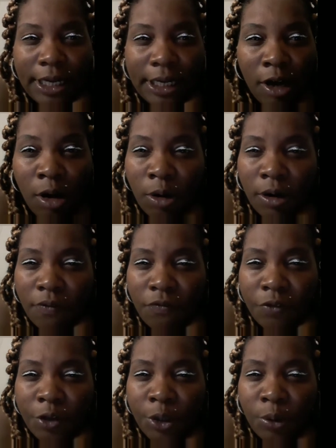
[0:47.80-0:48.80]
hard
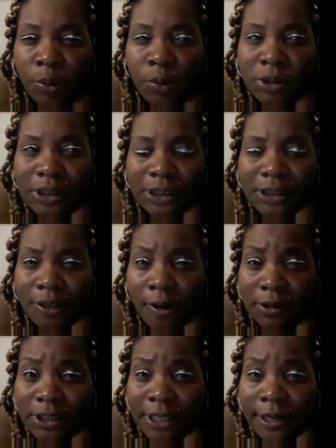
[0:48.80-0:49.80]
for you to
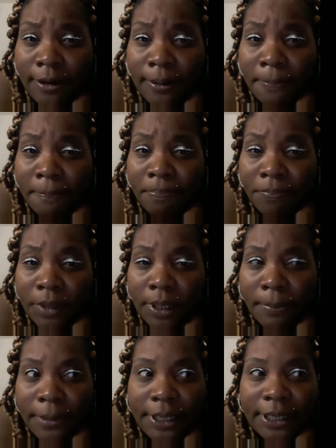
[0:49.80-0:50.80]
talk to them
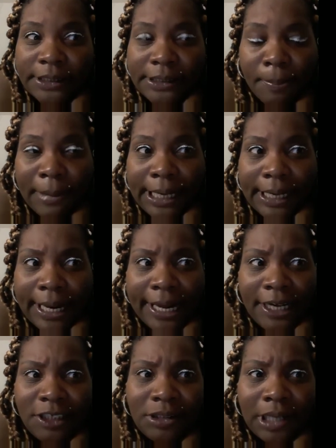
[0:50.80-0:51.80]
because they might
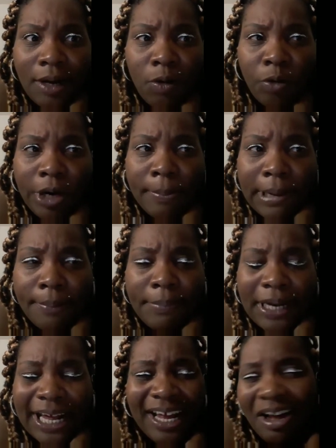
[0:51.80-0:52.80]
lash out, or they might be
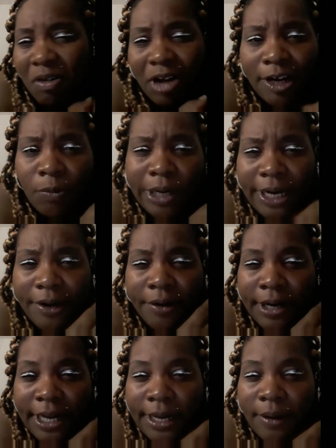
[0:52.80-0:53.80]
like, well, I don't want to hear
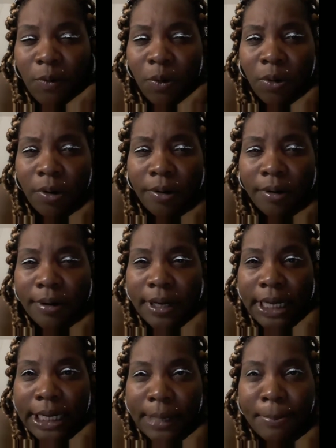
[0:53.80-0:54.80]
that, or
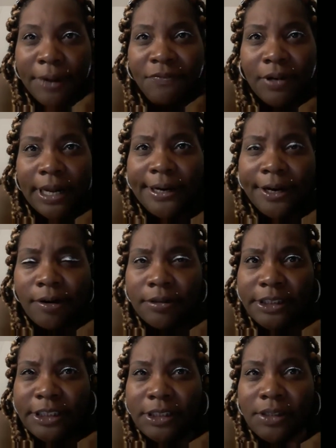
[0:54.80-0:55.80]
they might feel like they're
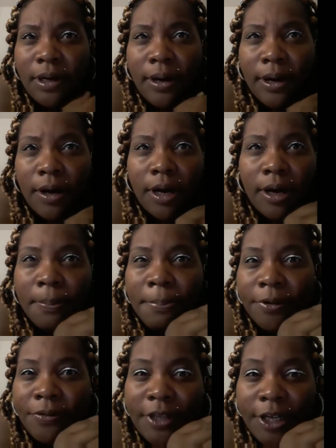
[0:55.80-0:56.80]
just
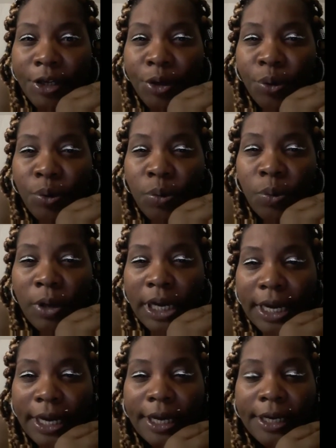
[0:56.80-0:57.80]
upper than you
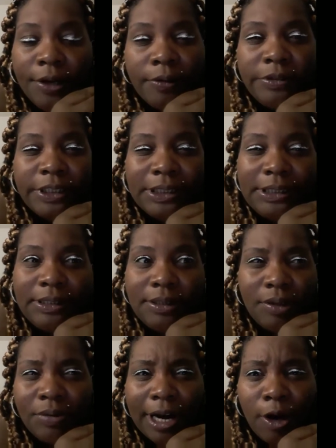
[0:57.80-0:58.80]
and you just,
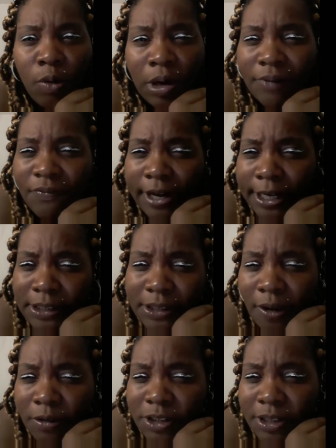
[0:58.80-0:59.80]
you're not qualified to
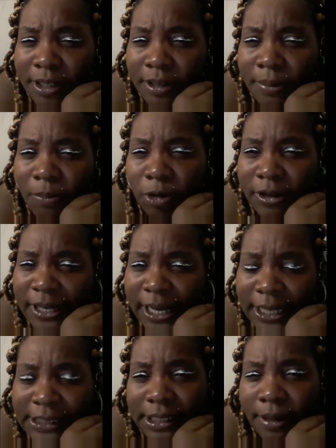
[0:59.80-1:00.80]
talk to them or
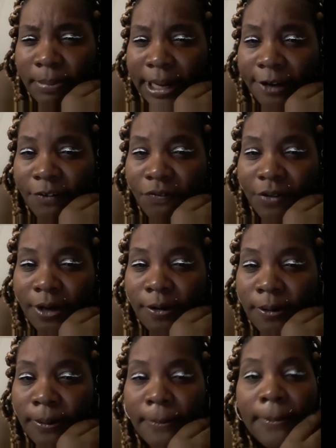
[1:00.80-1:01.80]
tell them how you
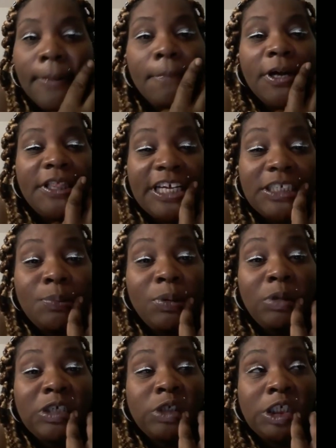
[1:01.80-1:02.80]
feel. But that's pretty
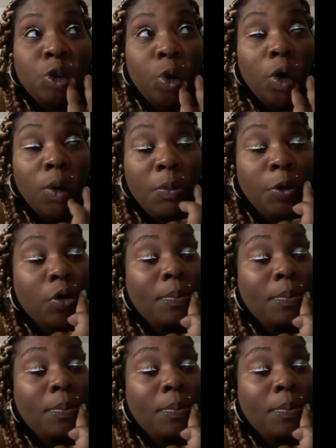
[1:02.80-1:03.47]
much the open door